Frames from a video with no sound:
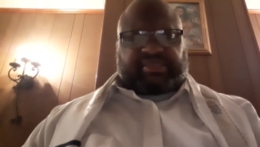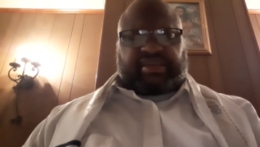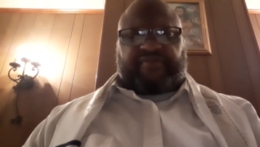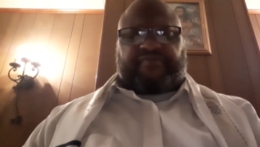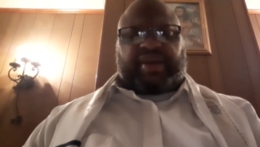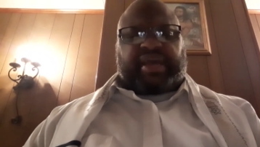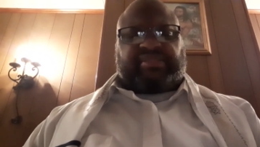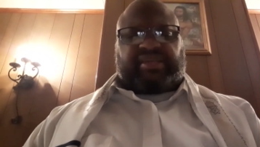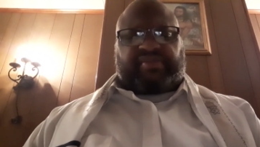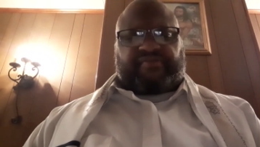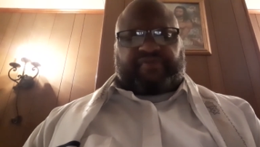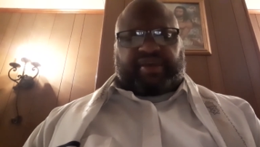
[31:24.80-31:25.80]
steadfast
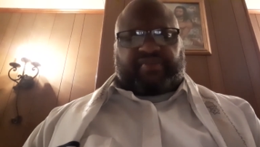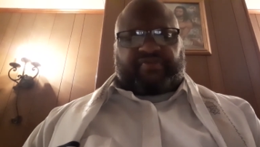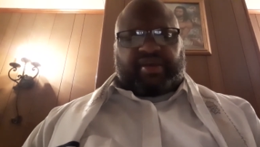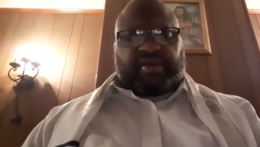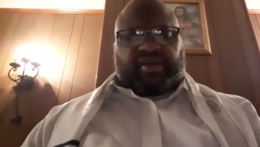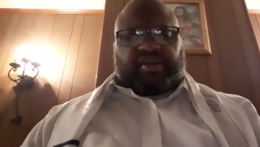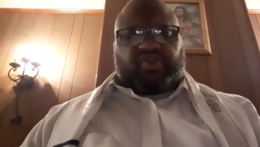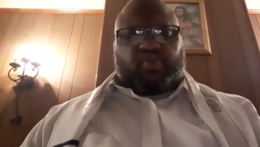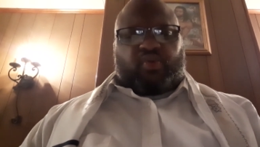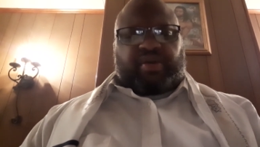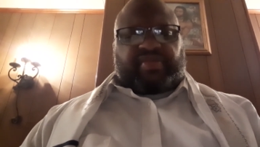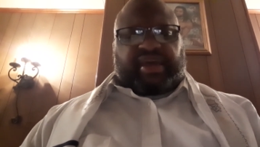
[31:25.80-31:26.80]
in the faith,
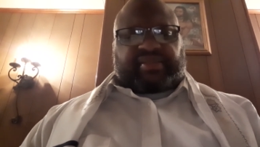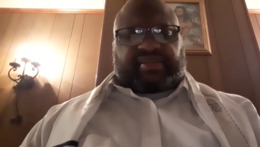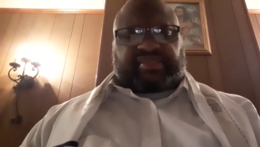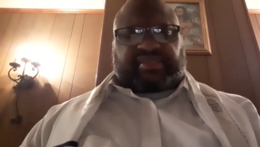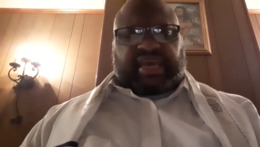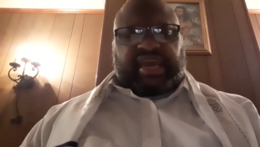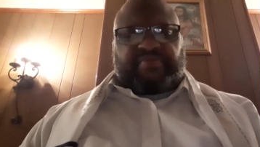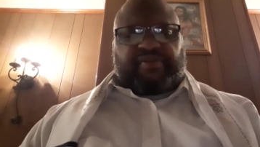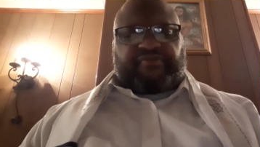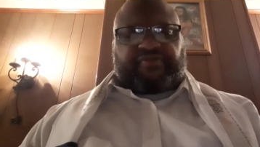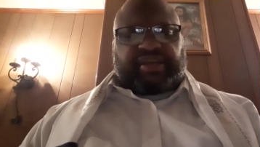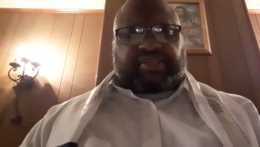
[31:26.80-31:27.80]
knowing that the same
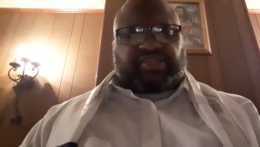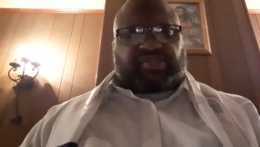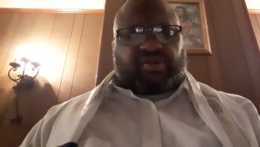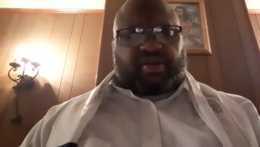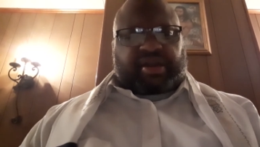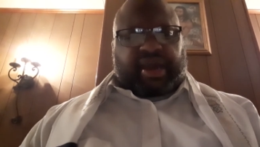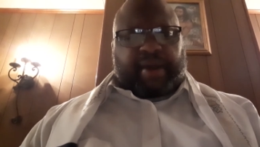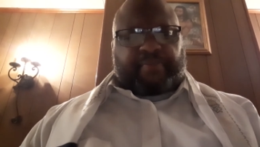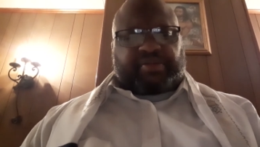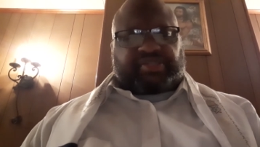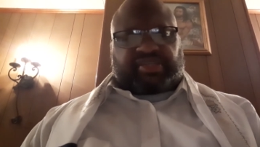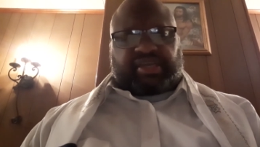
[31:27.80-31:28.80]
afflictions are
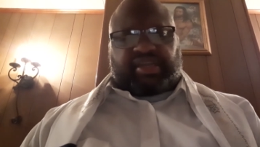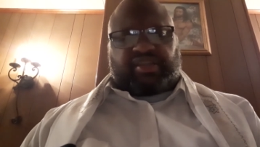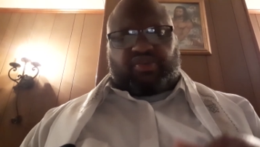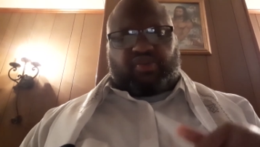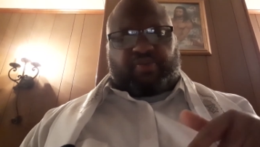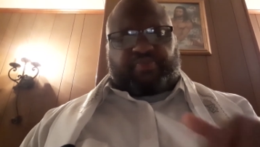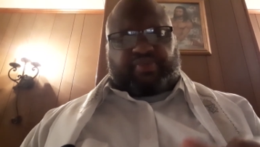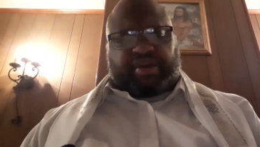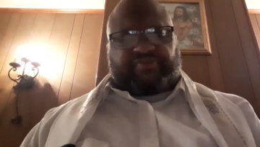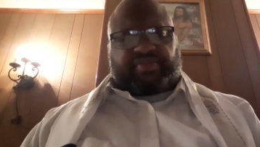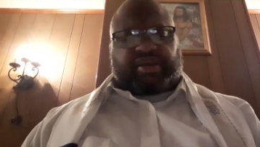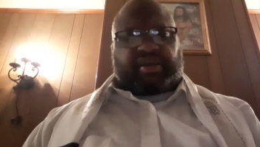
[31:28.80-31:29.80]
accomplished in your
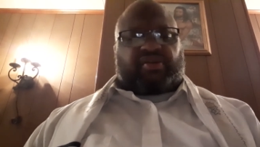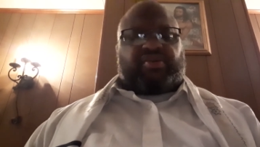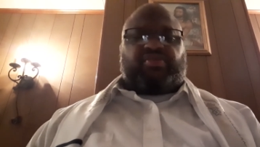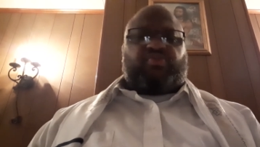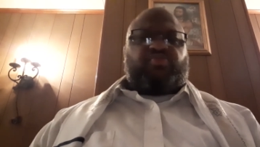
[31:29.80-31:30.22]
brethren that are in the